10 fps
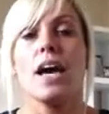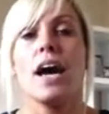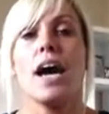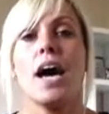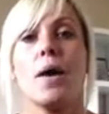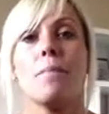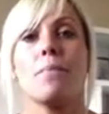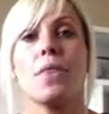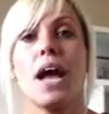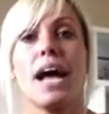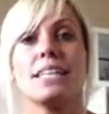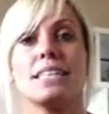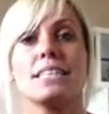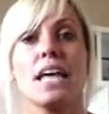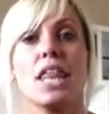
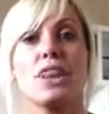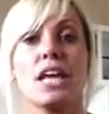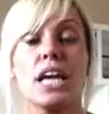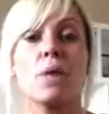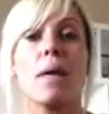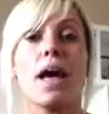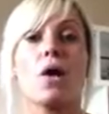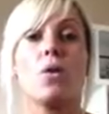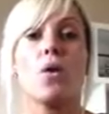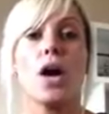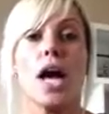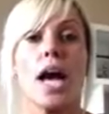and think about